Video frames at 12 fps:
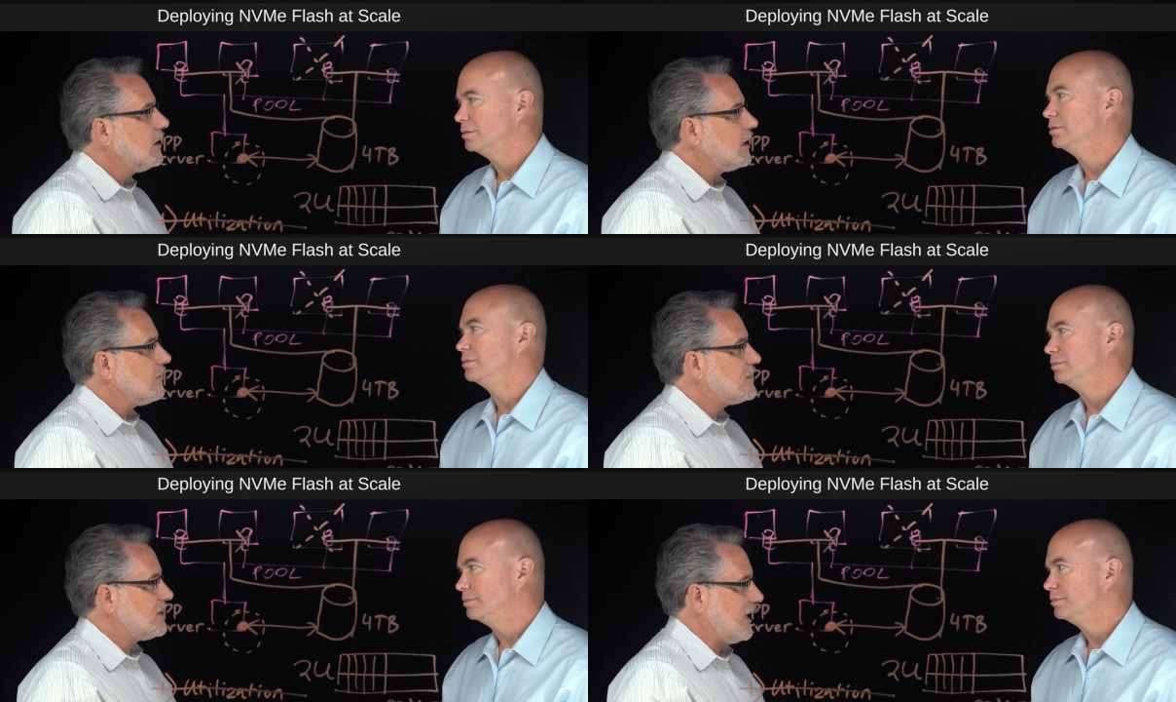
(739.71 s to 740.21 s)

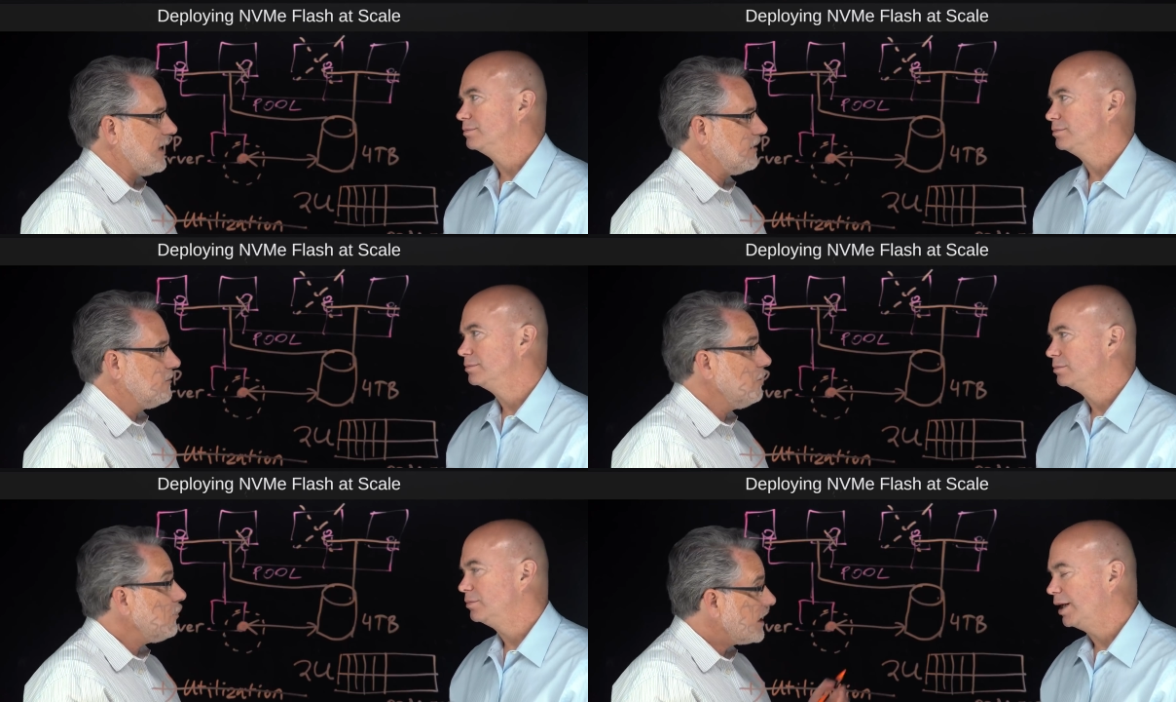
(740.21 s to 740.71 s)
Speaker 1: of SAN.
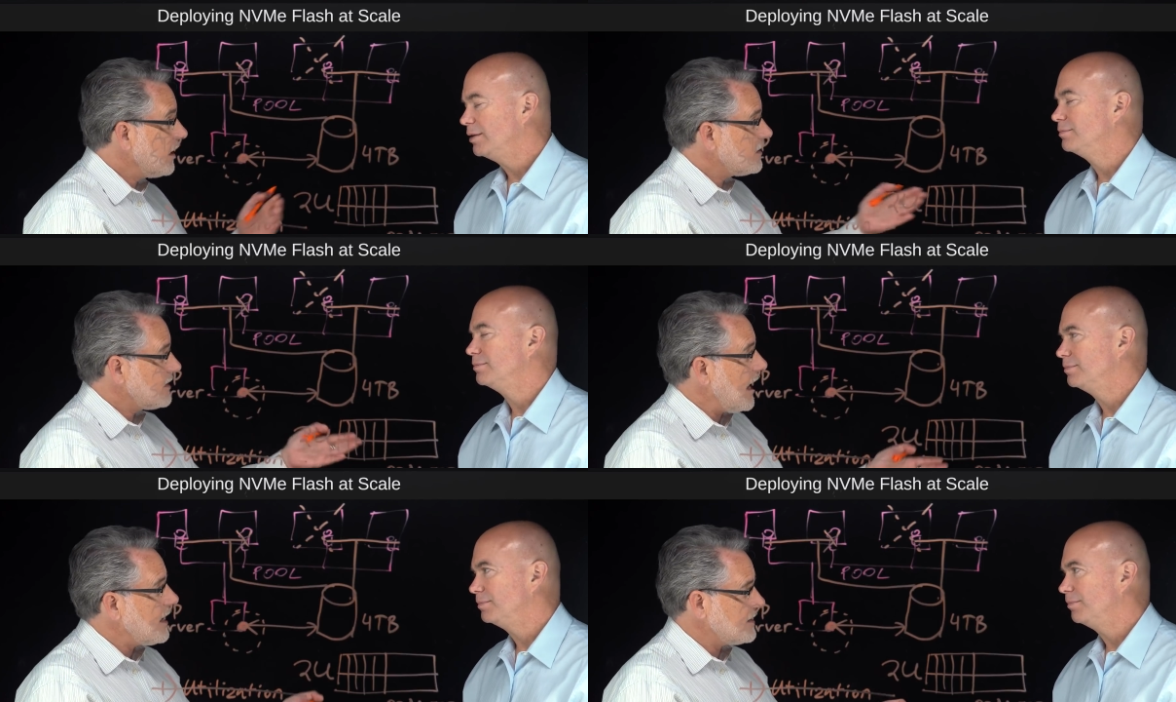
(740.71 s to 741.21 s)
Right. Because
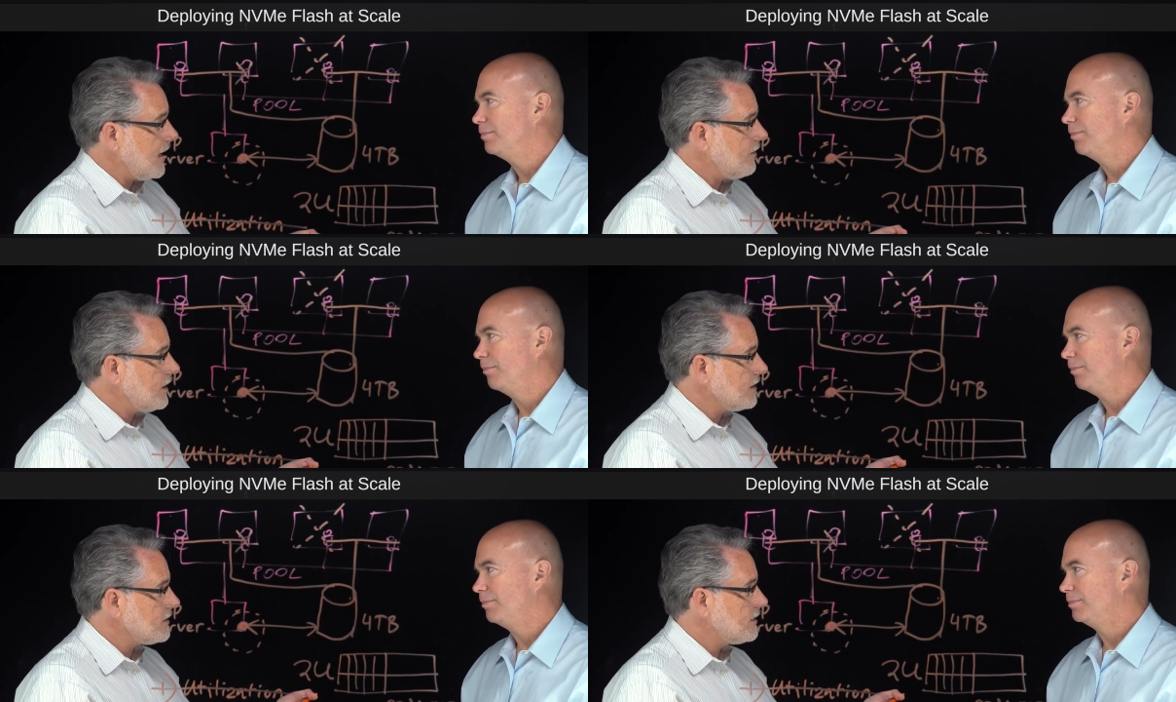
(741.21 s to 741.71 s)
as
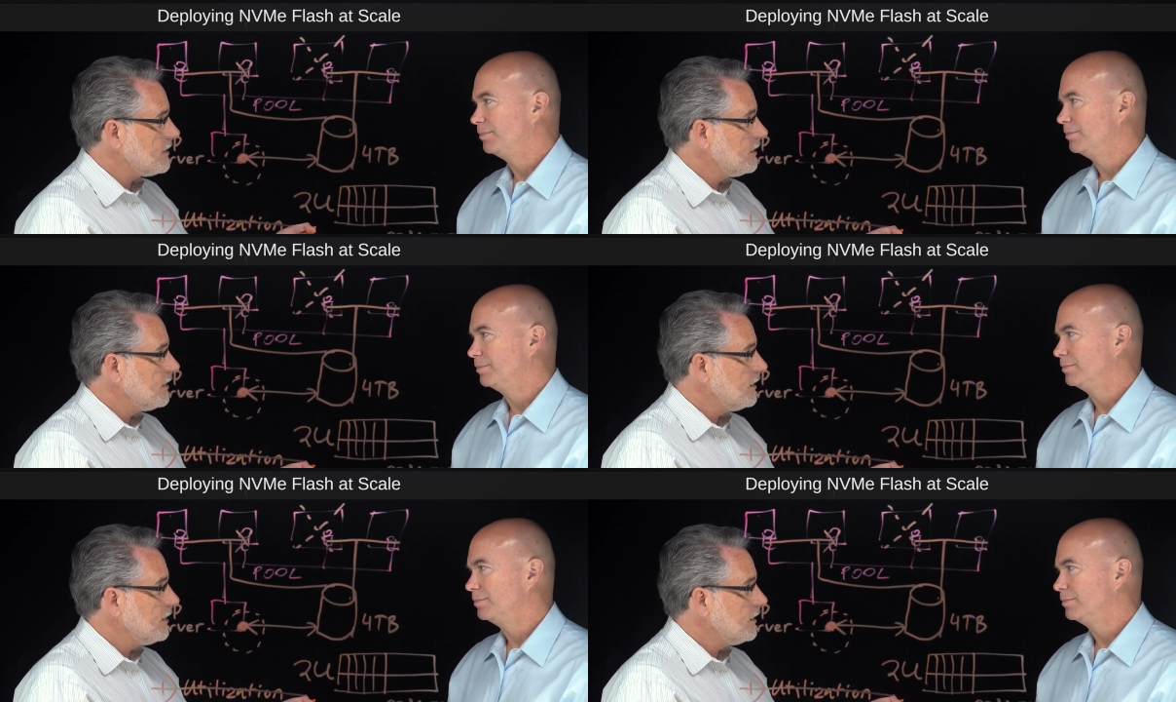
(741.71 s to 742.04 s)
evidenced,